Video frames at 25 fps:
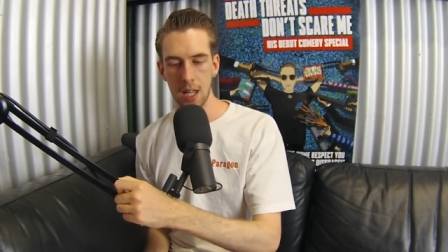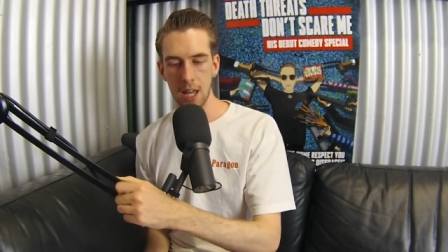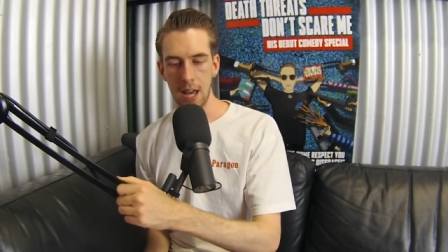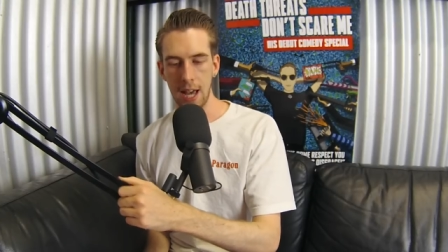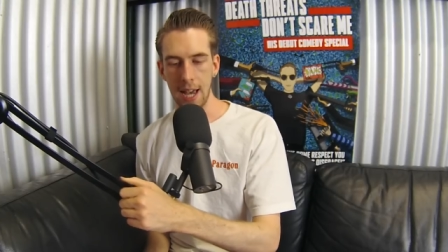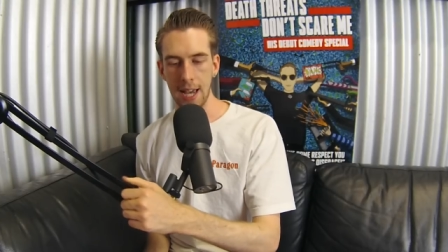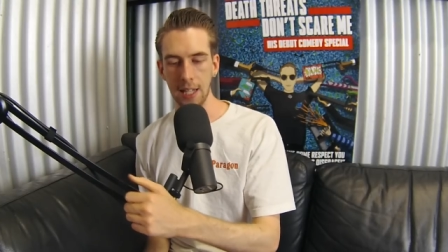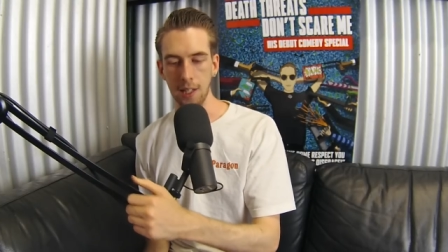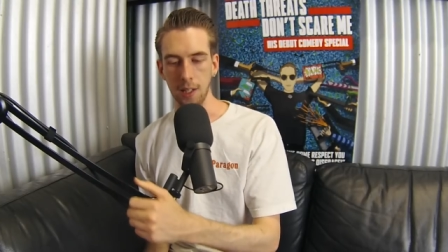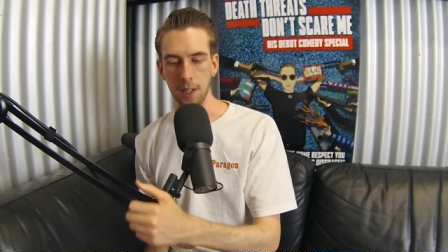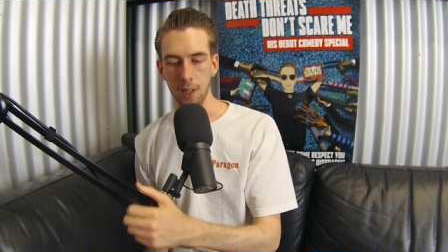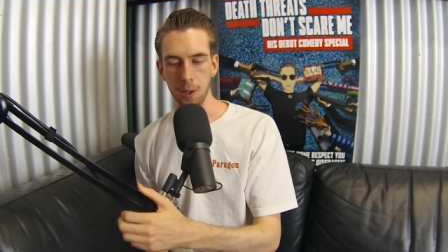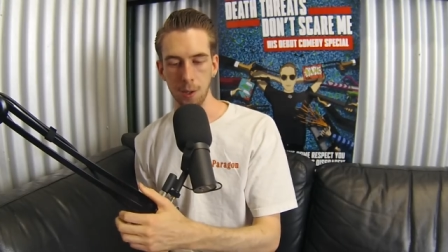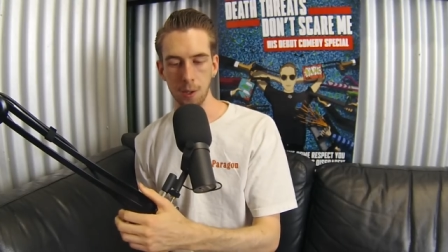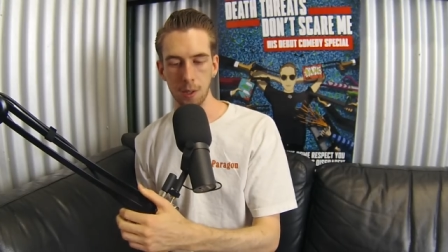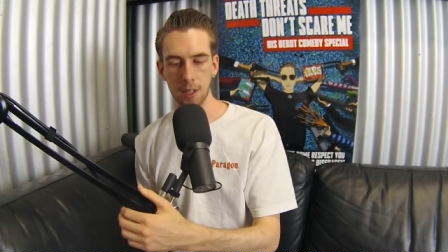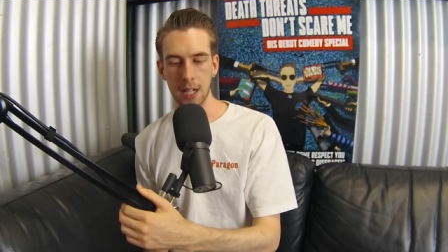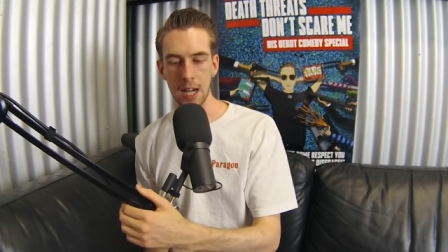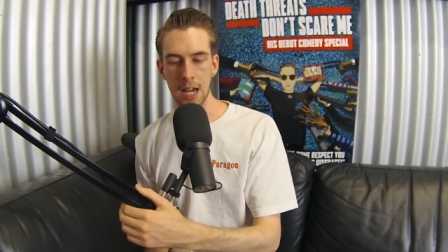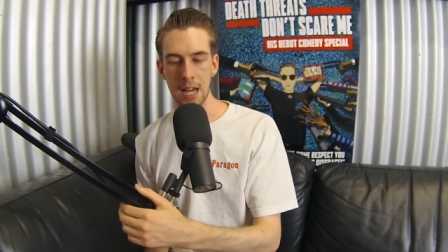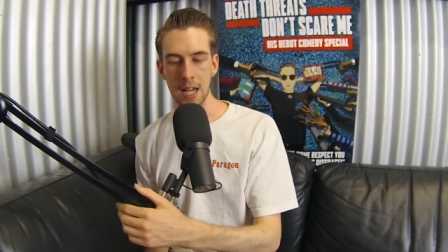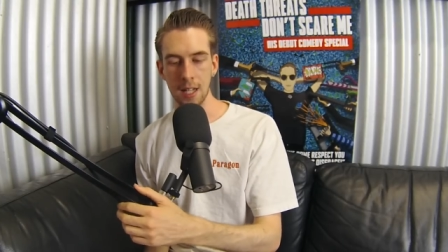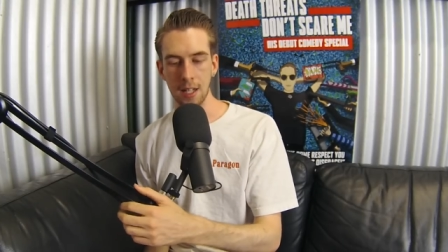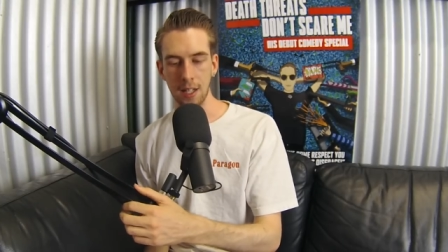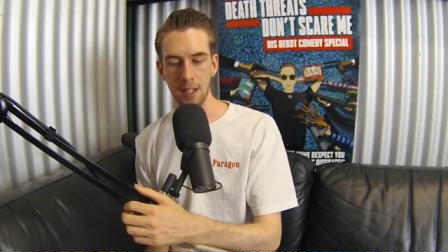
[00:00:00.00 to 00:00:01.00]
Hey Lew,
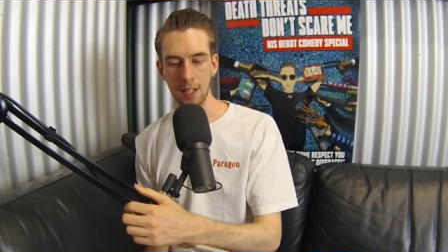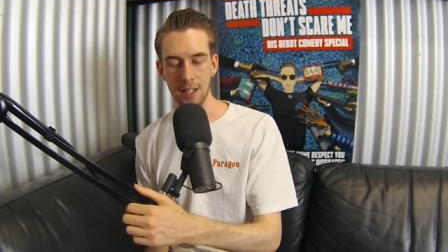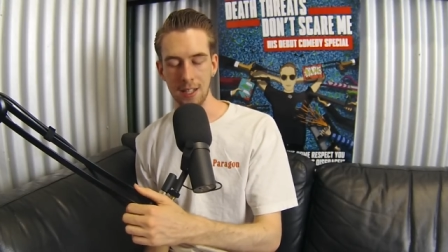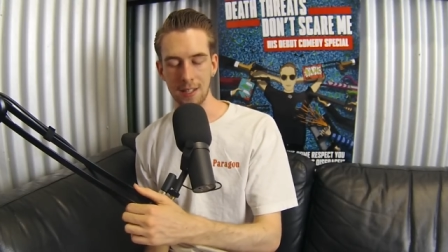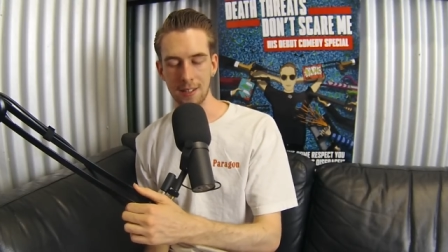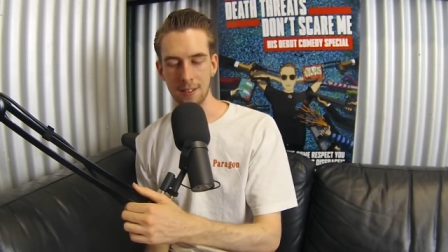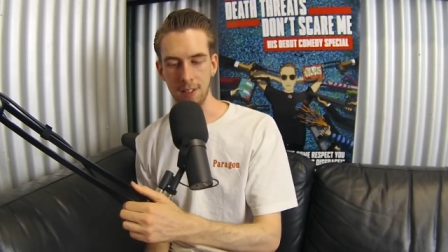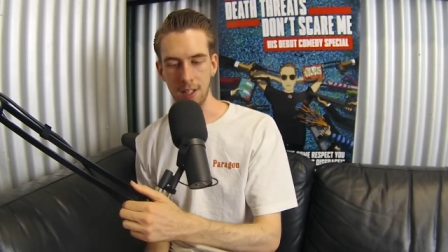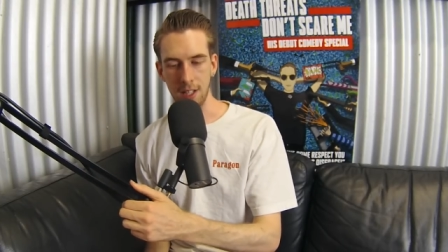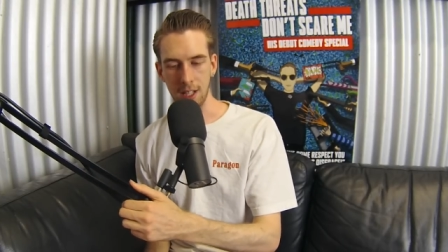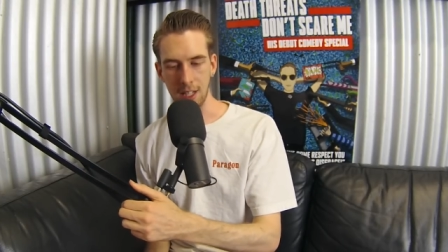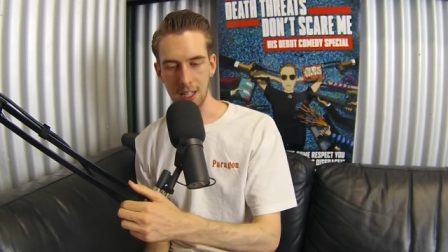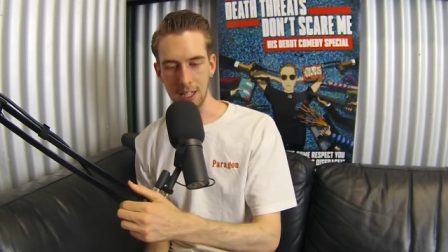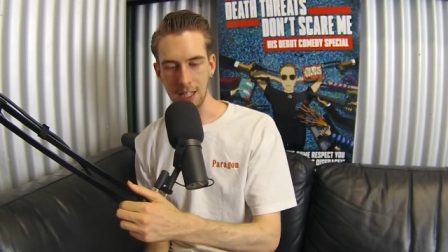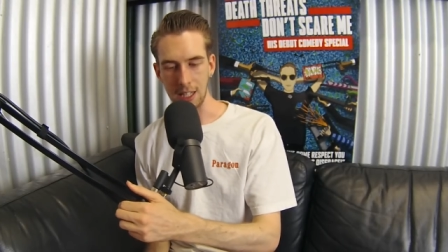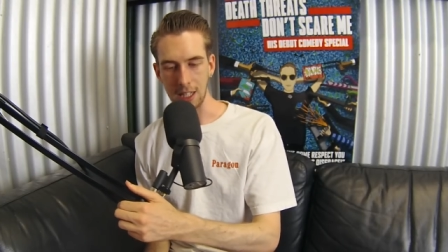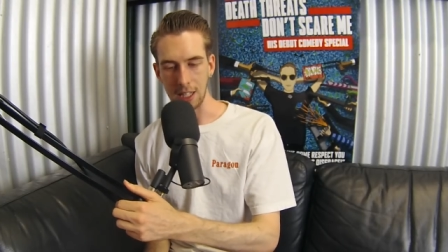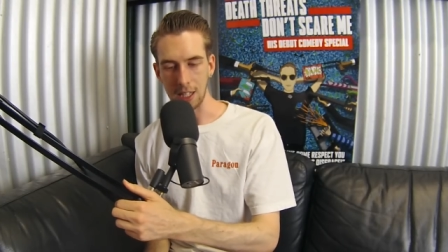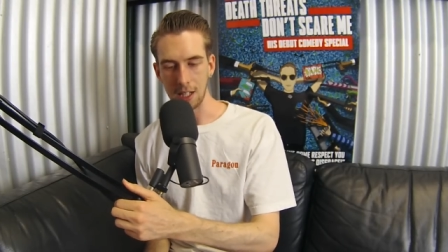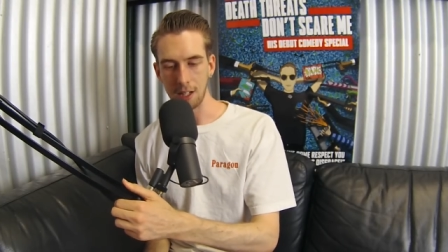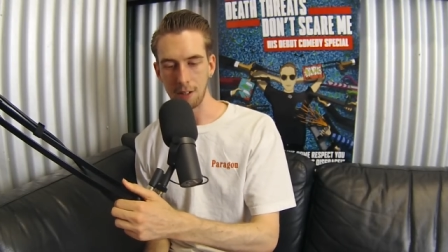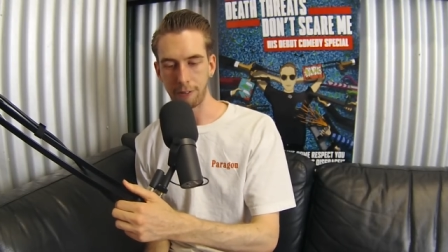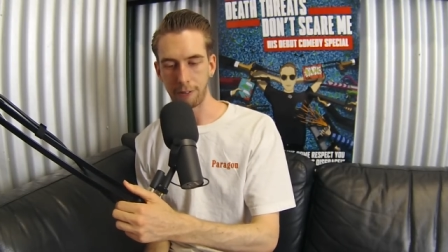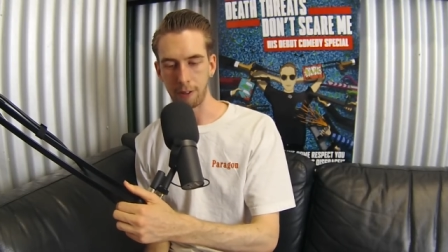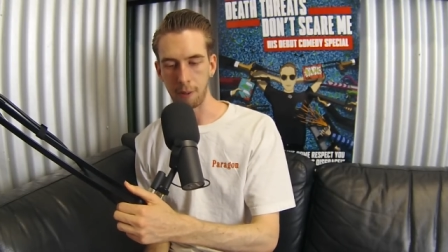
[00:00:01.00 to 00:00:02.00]
cunt listener
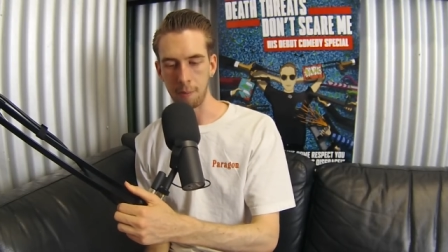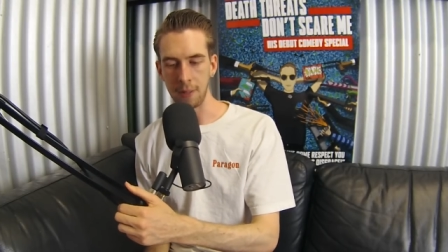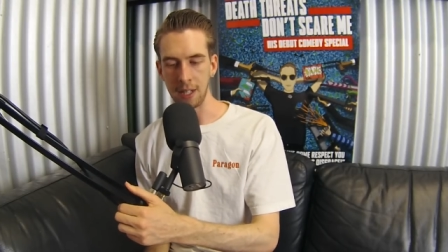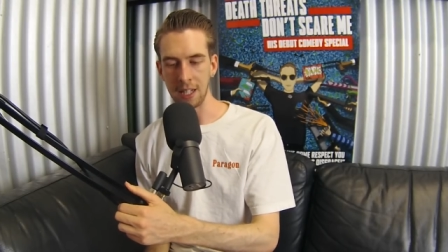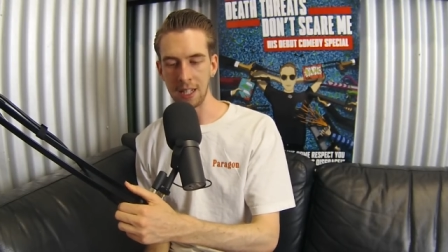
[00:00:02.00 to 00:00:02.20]
here from